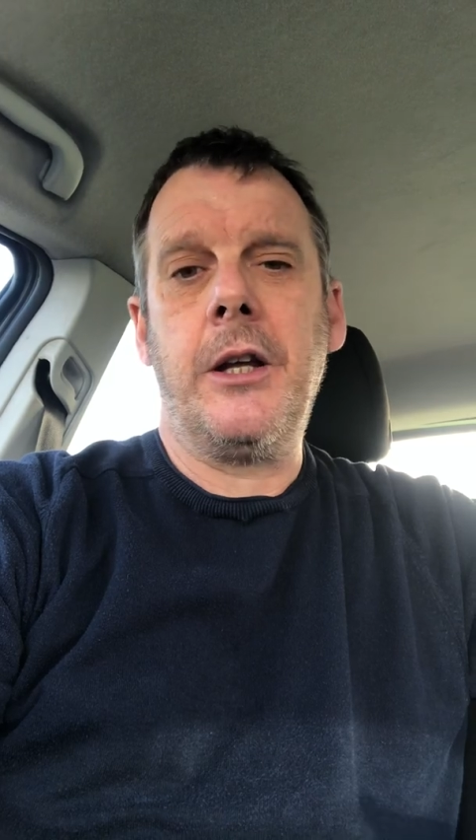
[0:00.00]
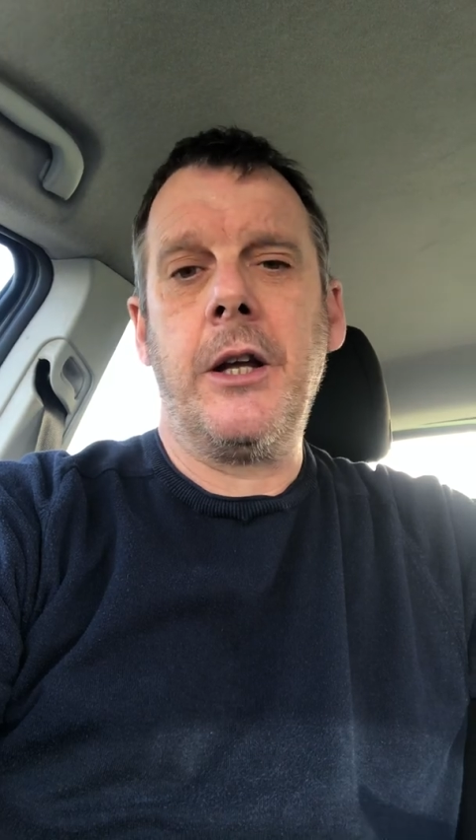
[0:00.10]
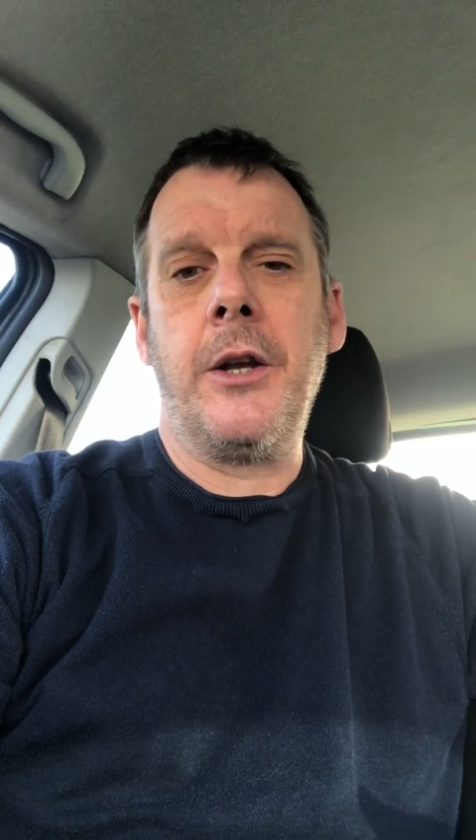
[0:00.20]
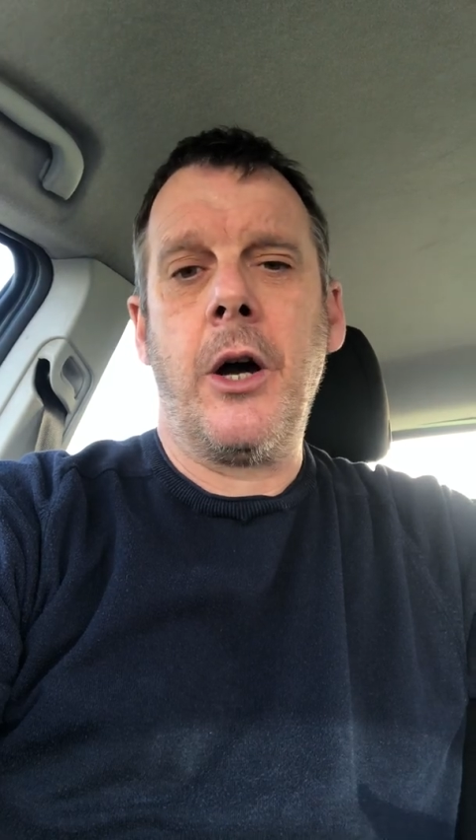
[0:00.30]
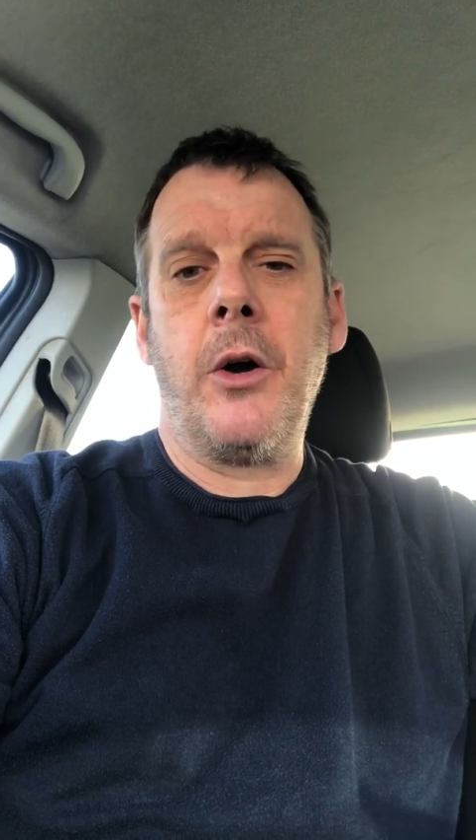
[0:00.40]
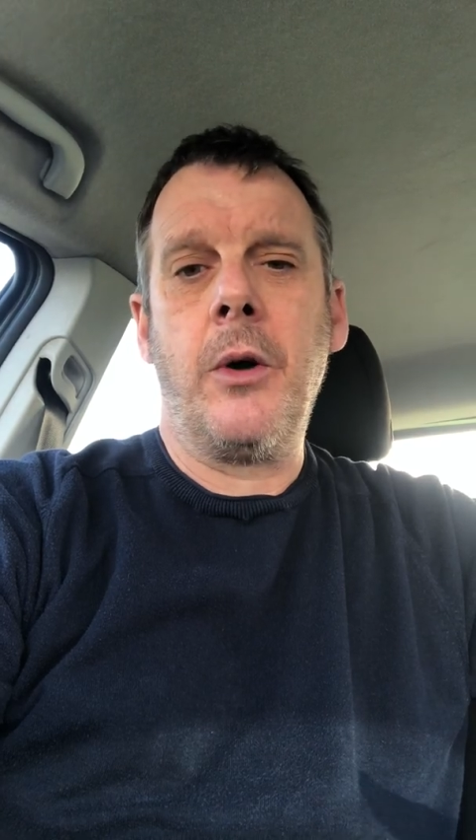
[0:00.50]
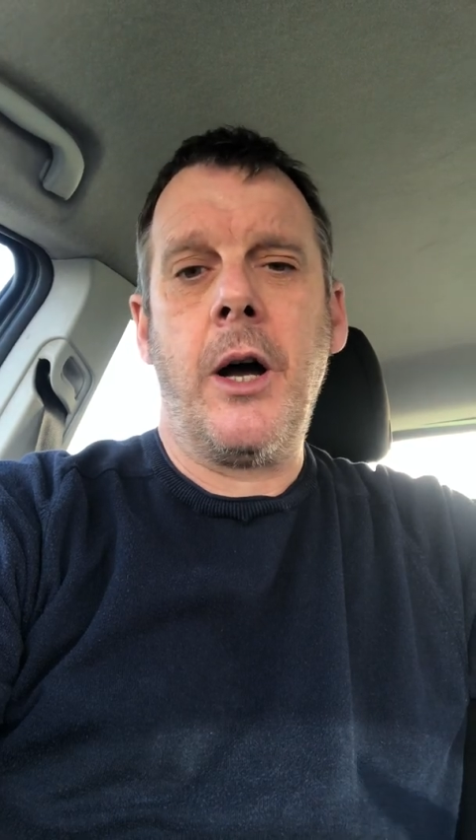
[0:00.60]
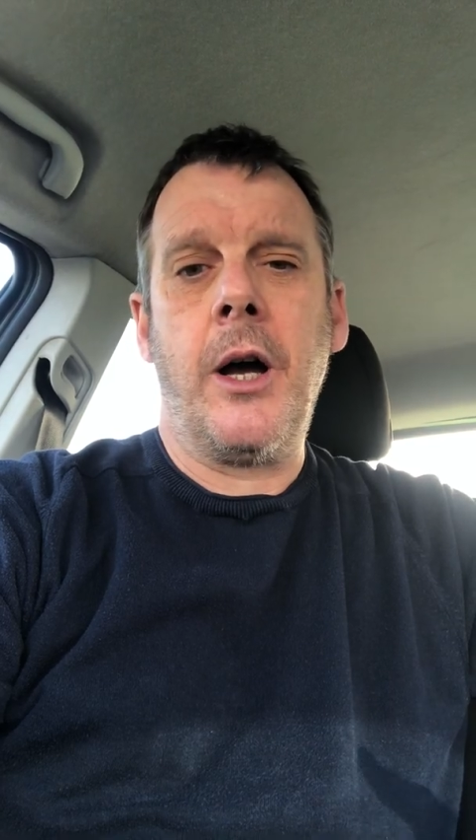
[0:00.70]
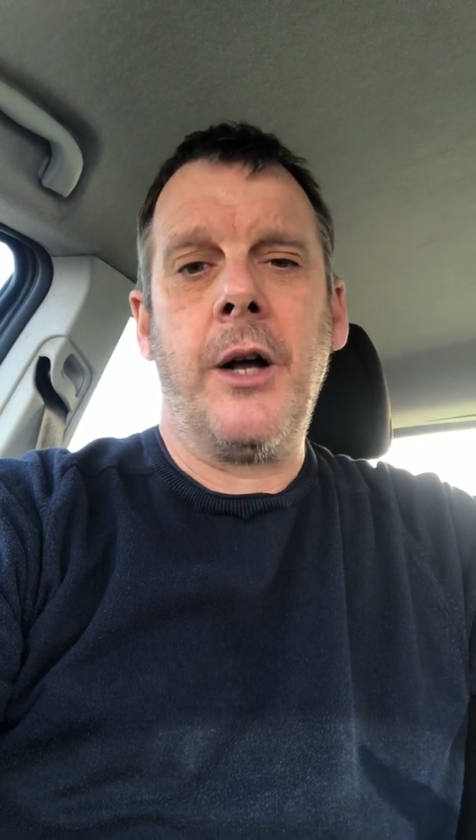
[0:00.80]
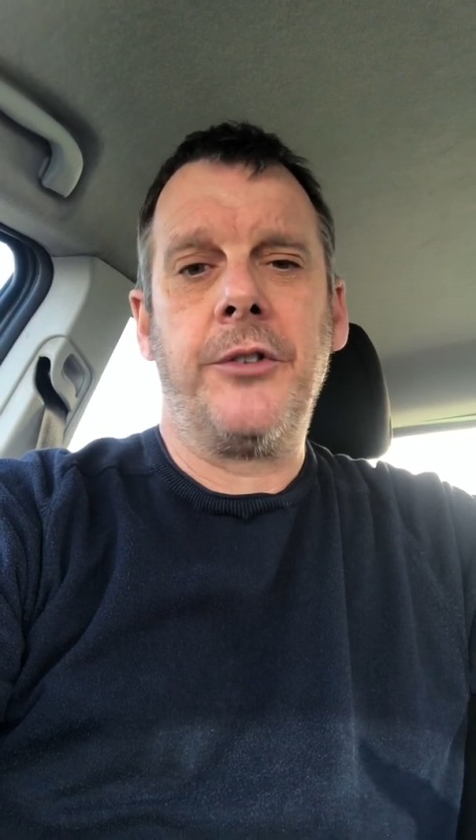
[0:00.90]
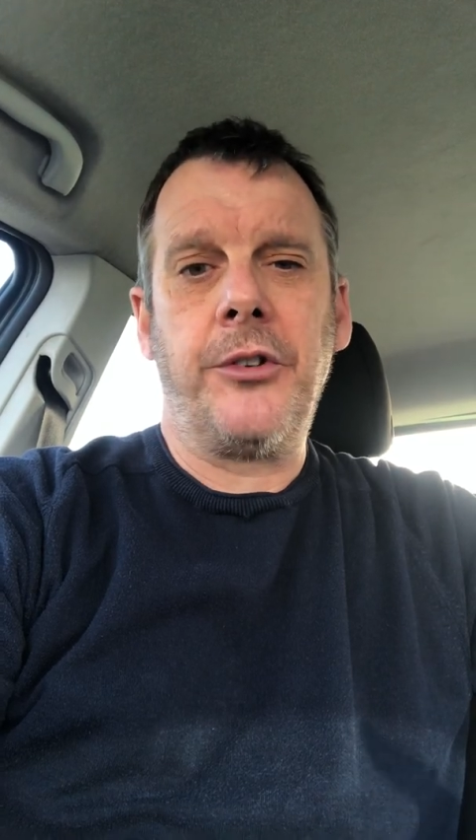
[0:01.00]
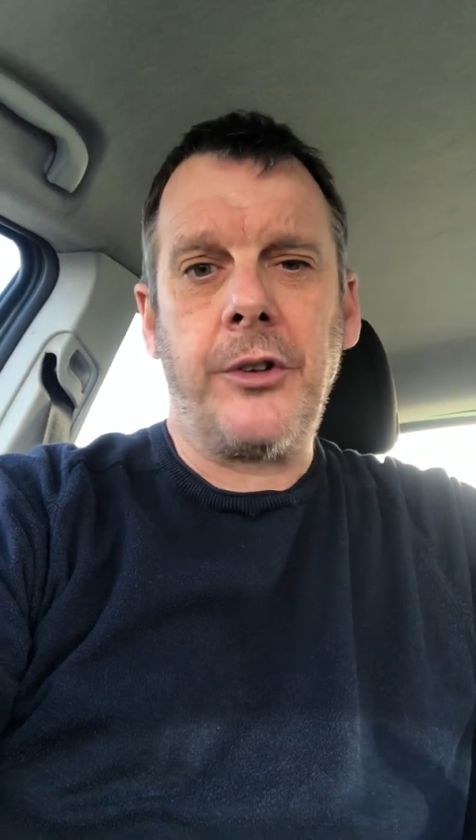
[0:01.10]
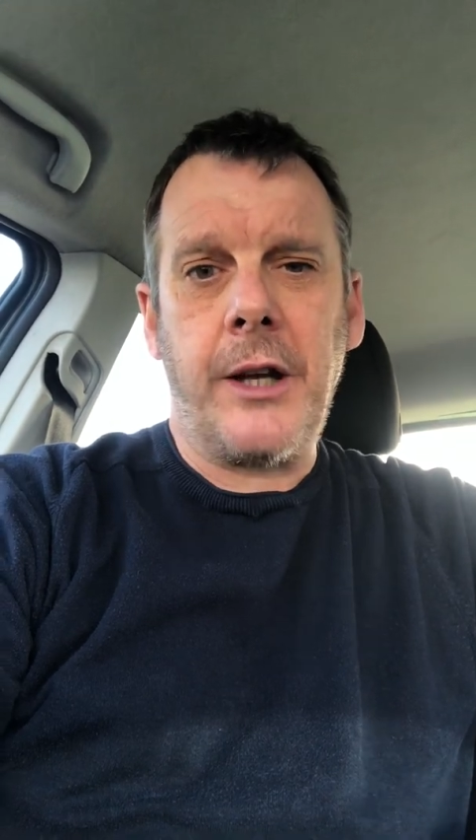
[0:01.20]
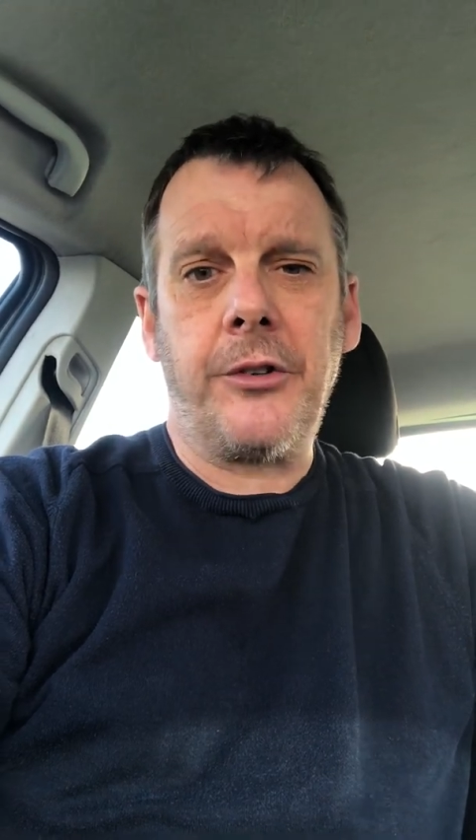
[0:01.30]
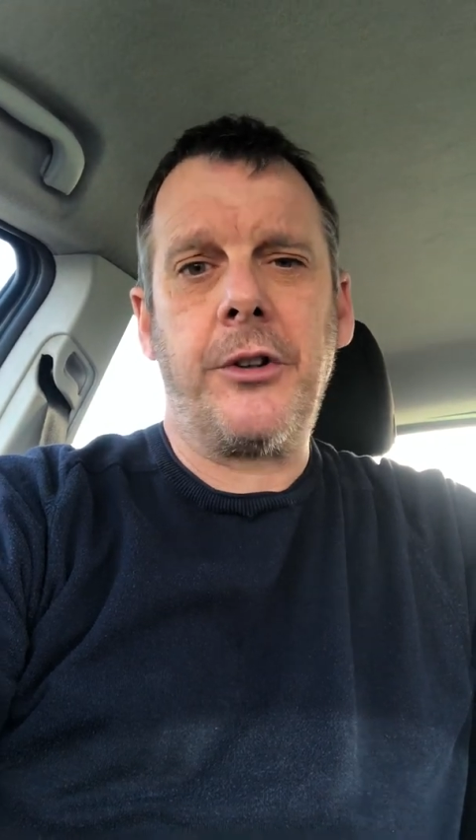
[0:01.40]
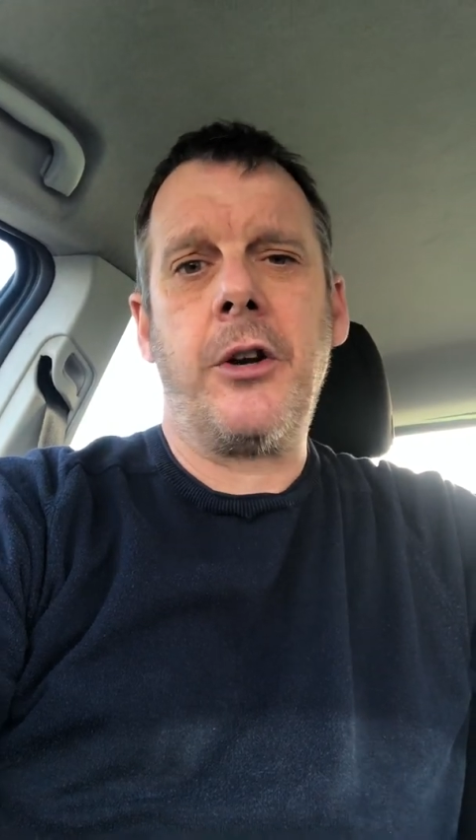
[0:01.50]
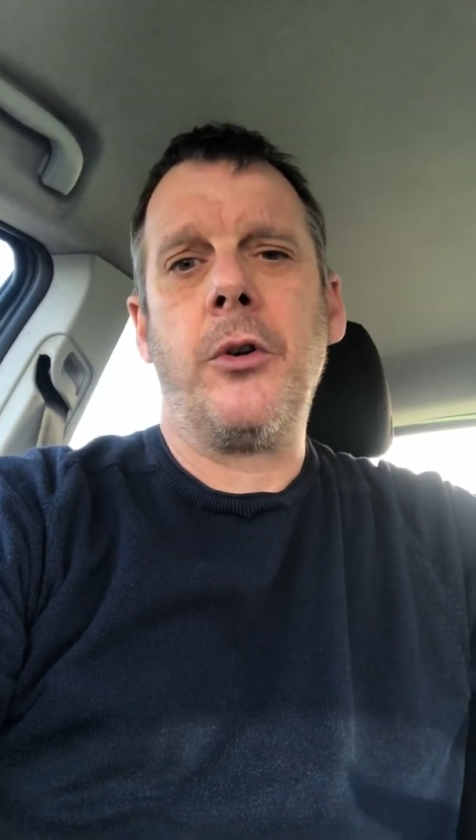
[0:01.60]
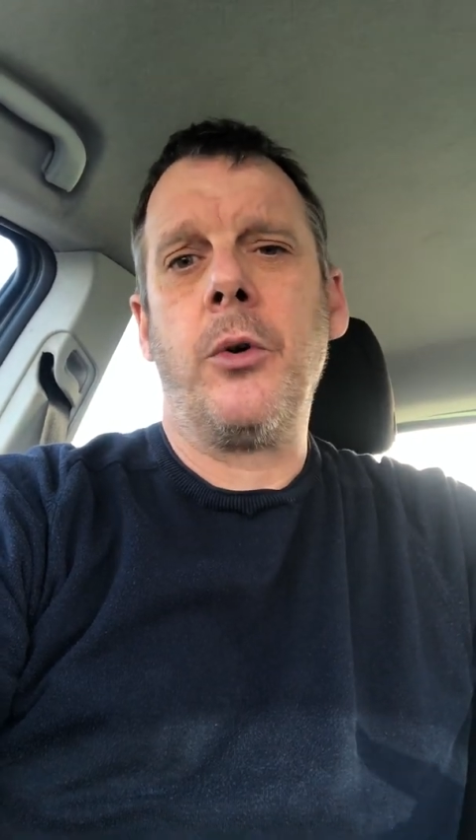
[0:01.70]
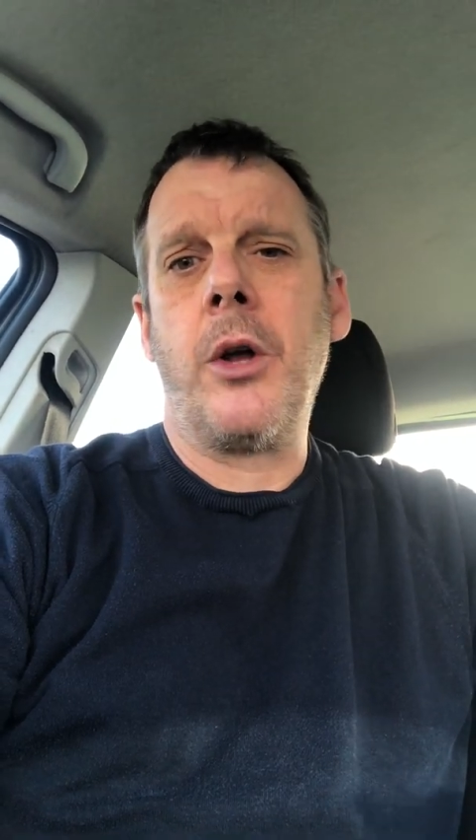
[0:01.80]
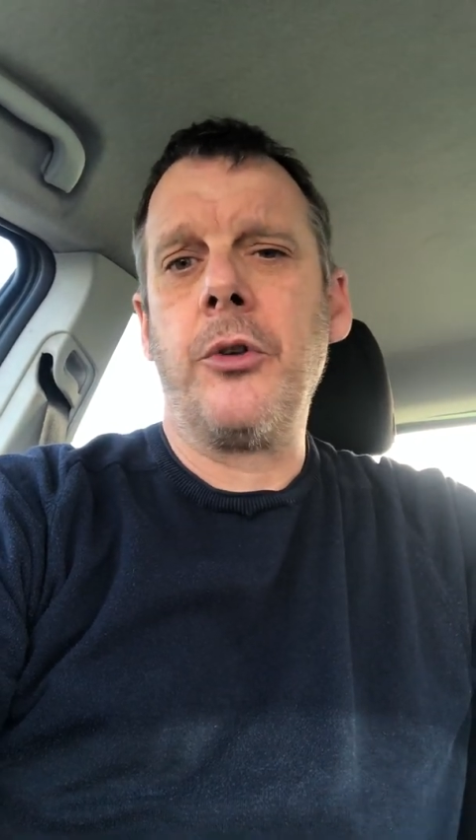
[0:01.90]
you know, uh, dyslexia and
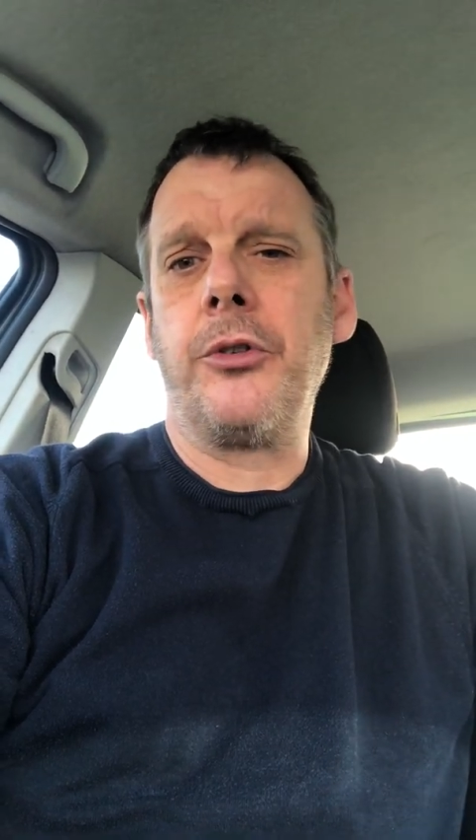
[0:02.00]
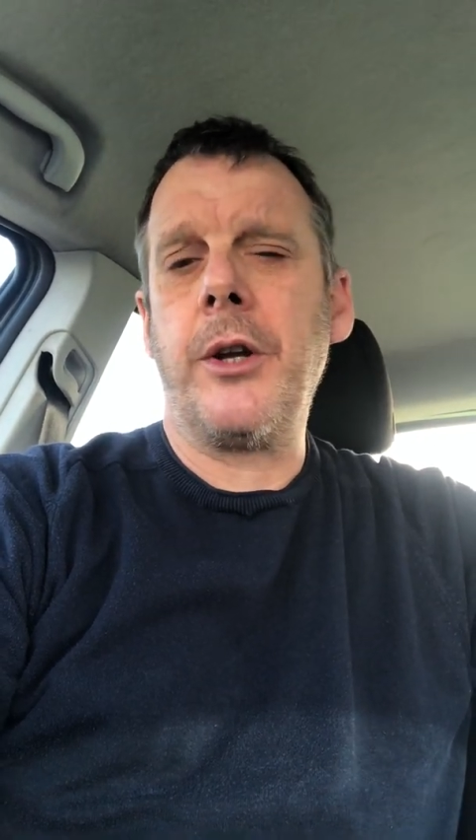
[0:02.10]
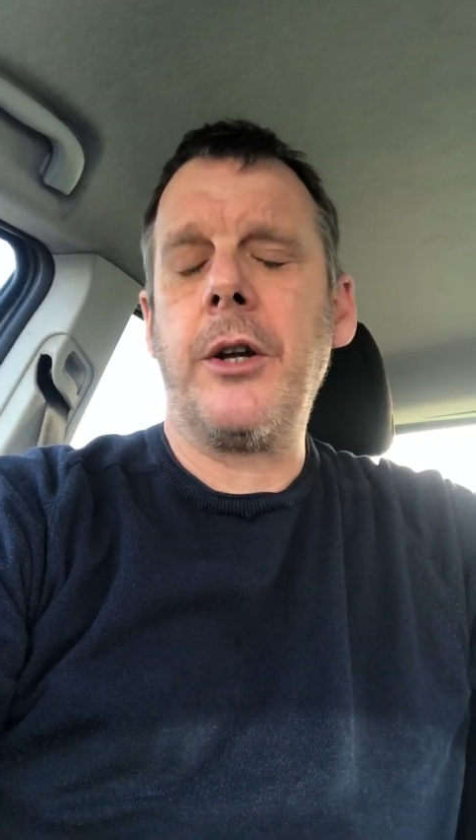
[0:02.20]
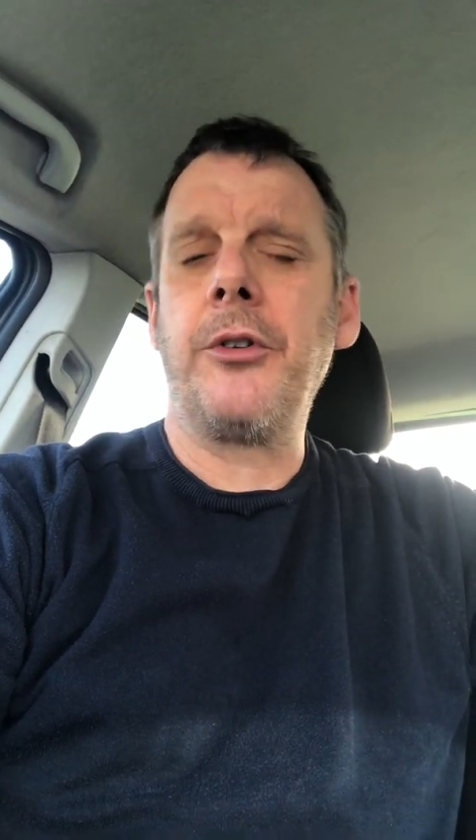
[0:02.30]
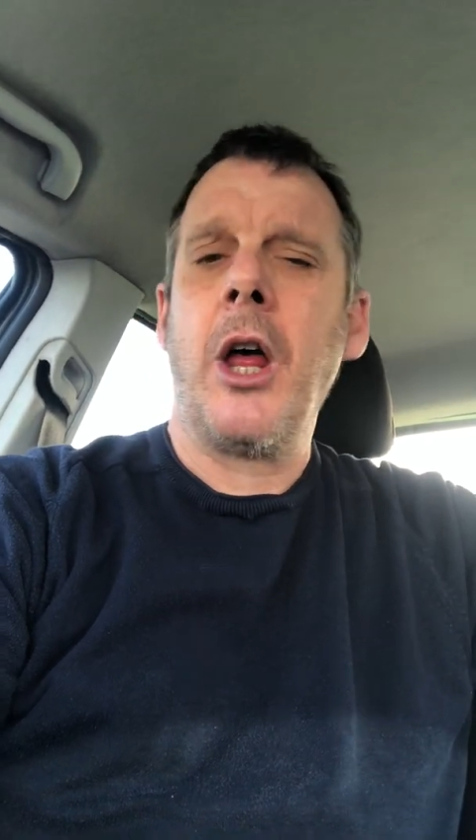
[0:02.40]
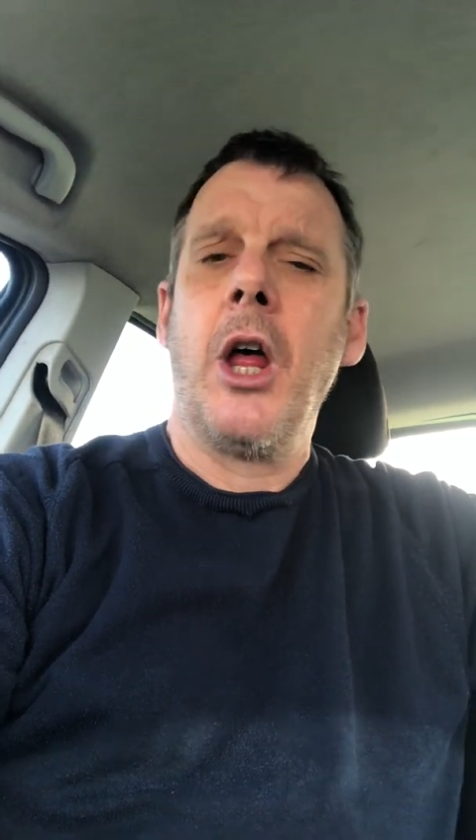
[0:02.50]
all those things,